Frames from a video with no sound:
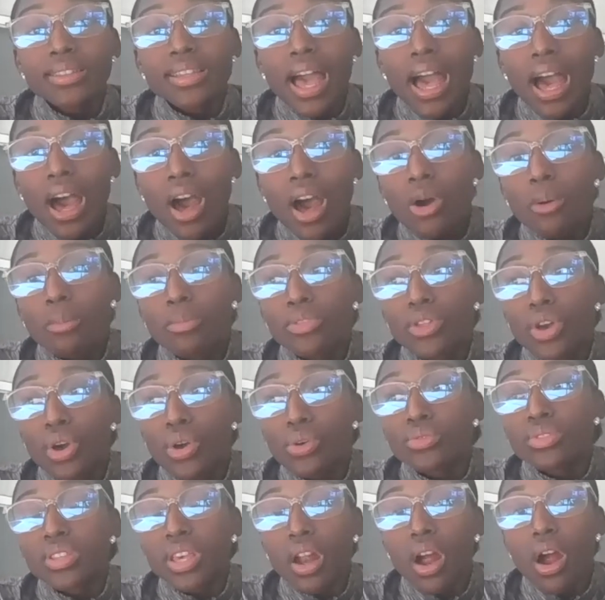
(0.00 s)
to help
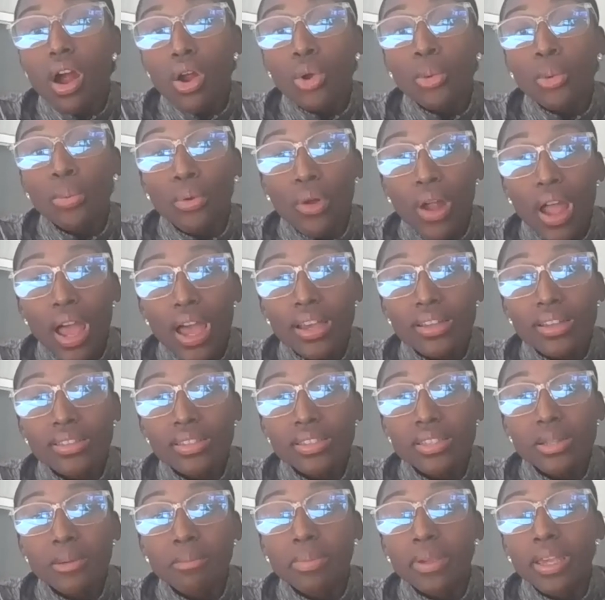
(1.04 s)
those that are
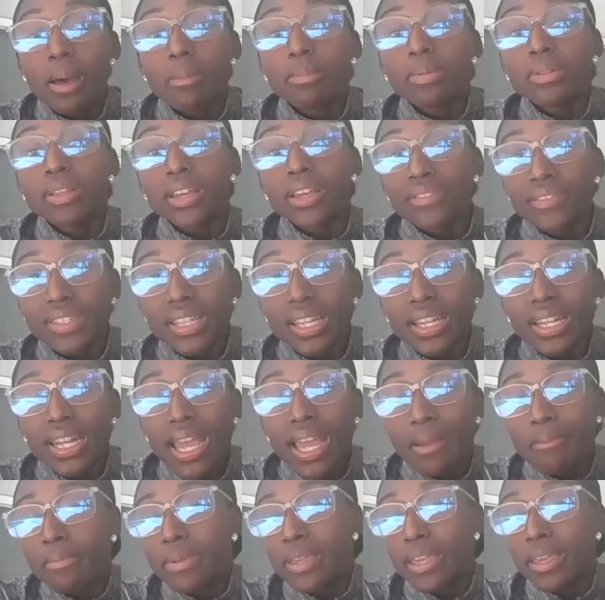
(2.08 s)
oppressed be uplifted
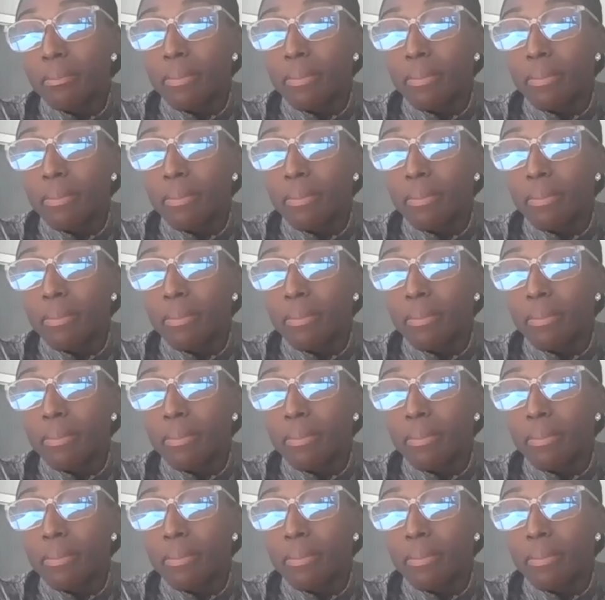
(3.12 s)
and be